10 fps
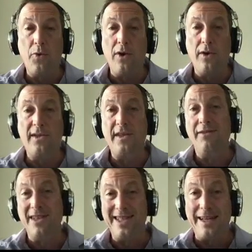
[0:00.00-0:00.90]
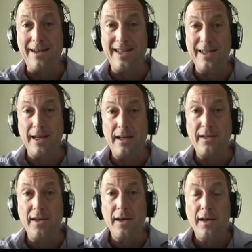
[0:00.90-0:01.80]
And we were in 17
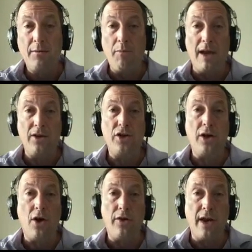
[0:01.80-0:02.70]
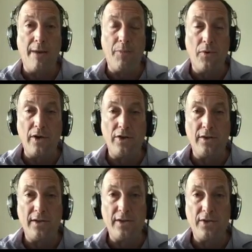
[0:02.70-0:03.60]
cities, managing all the
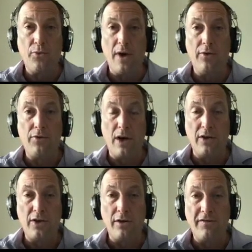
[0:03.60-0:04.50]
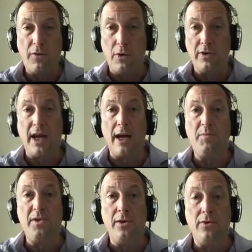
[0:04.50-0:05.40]
operations throughout Russia in 4 time
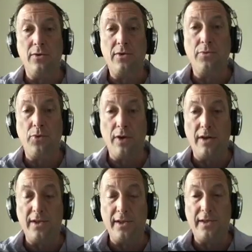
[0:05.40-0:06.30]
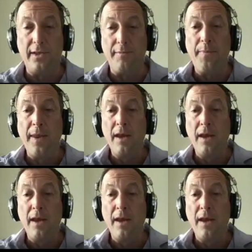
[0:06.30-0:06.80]
zones with our system.